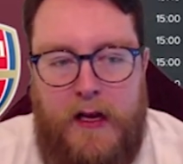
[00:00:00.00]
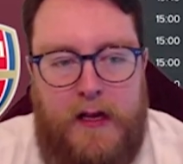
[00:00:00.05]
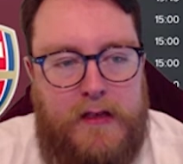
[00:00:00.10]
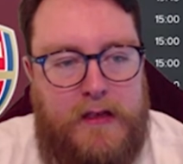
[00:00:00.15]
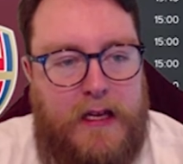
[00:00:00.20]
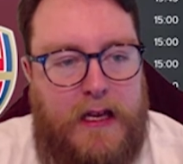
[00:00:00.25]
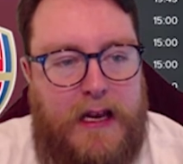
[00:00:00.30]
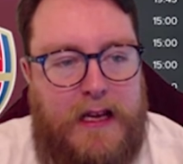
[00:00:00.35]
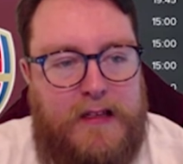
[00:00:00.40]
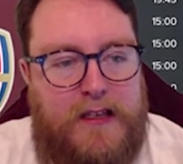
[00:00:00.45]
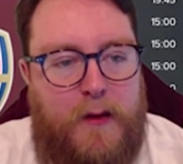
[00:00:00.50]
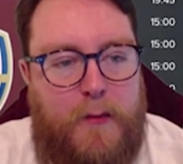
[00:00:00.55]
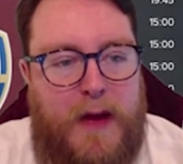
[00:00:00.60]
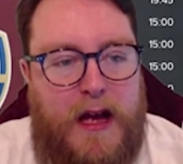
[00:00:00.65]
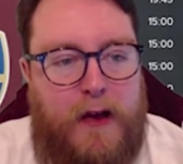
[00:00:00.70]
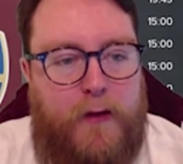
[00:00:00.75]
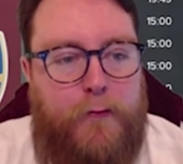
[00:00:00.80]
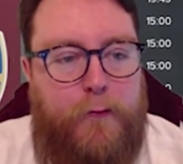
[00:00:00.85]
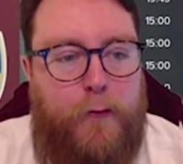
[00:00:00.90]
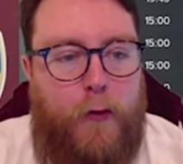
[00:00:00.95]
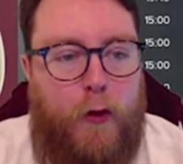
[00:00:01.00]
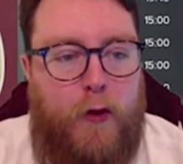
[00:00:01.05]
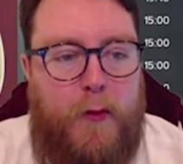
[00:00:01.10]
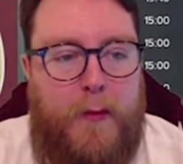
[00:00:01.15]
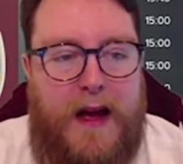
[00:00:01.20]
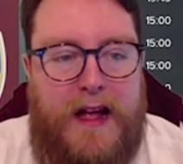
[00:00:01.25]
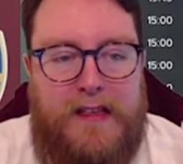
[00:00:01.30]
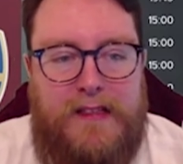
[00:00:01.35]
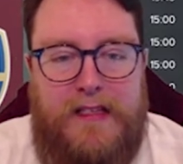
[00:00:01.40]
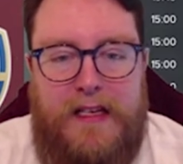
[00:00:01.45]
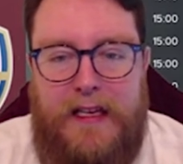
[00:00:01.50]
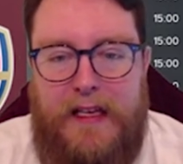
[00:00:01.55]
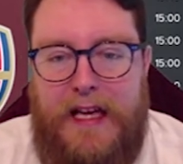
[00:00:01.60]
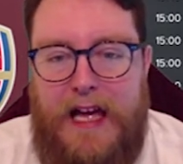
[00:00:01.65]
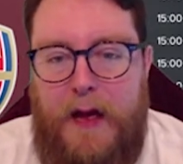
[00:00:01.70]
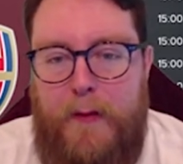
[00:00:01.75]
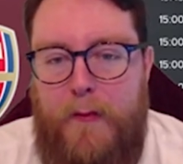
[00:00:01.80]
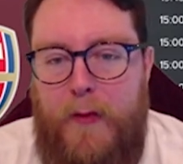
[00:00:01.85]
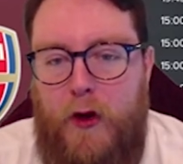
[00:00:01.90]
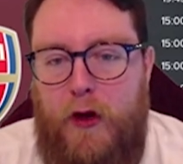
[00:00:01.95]
So yeah, let's come back for the Man City
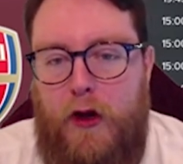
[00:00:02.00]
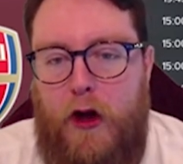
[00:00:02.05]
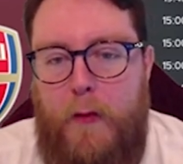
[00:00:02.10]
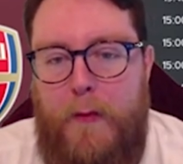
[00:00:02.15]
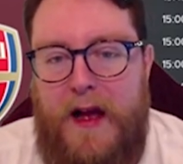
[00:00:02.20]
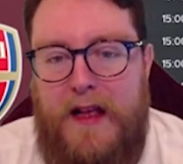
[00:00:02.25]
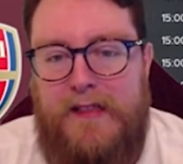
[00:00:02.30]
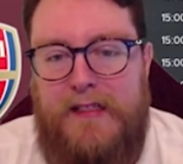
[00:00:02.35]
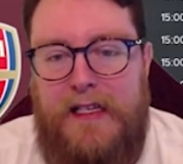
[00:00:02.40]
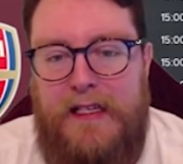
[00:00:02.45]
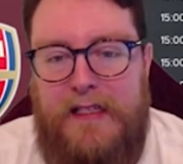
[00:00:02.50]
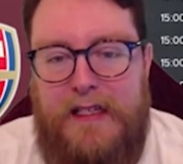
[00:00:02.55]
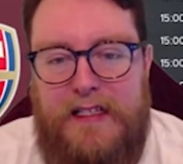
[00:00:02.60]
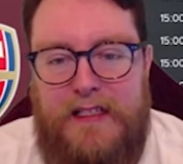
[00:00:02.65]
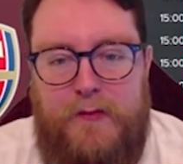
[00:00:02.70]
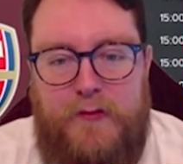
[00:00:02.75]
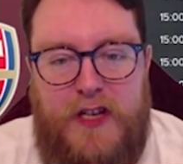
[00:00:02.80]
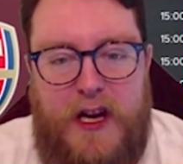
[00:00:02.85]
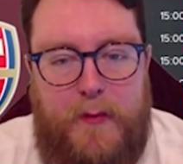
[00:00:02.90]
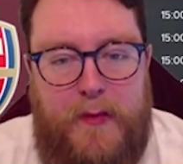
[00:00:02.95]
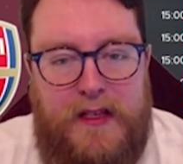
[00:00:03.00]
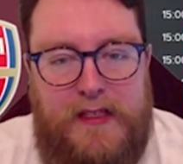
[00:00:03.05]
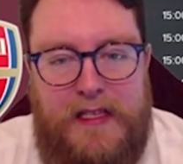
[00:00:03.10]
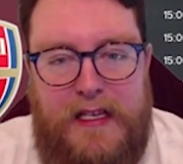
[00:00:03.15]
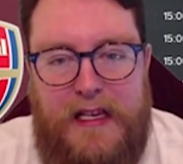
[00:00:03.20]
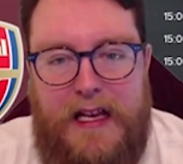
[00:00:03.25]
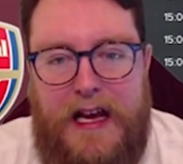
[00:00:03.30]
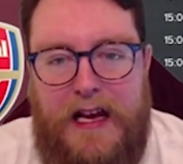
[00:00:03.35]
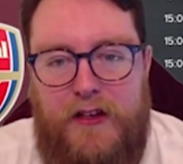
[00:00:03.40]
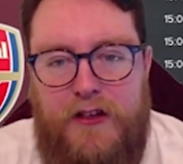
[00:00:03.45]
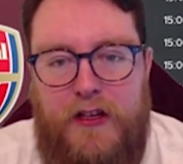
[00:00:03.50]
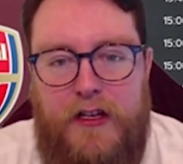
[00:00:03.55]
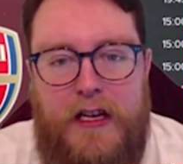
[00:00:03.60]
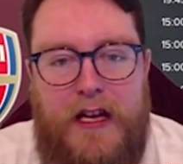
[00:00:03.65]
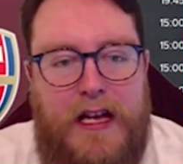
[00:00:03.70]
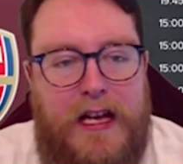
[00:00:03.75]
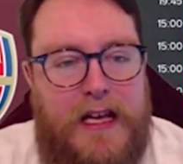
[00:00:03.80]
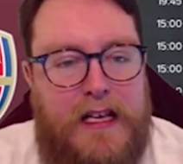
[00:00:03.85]
game. Monaco, Man City to get some Champions League action.